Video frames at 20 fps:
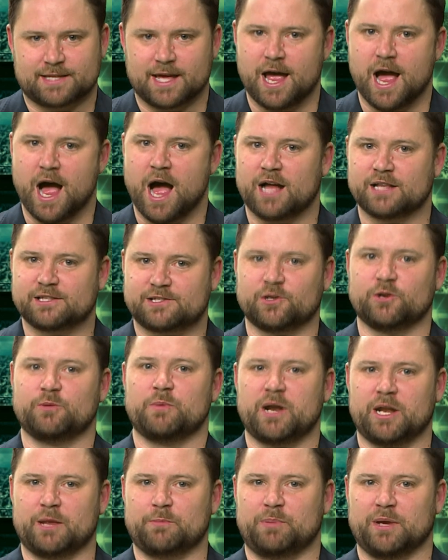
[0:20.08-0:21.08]
there aren't too
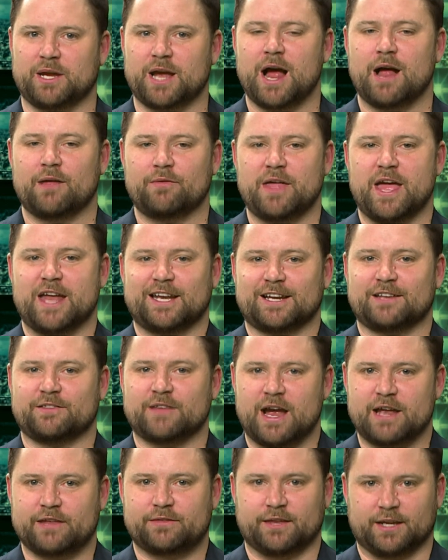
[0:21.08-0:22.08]
many bigger than
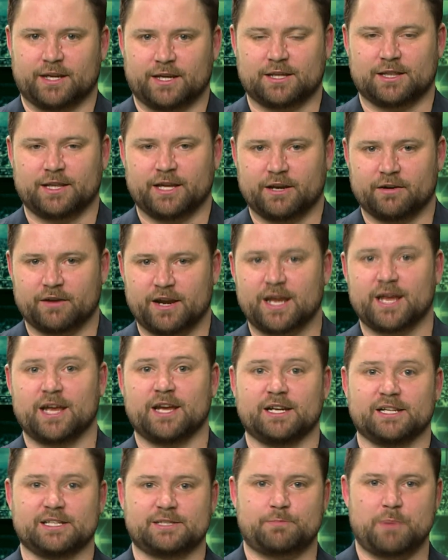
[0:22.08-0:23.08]
Nathan Cleary.
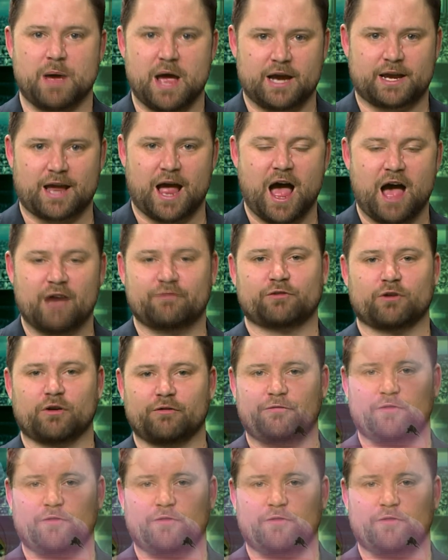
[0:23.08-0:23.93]
He is back after a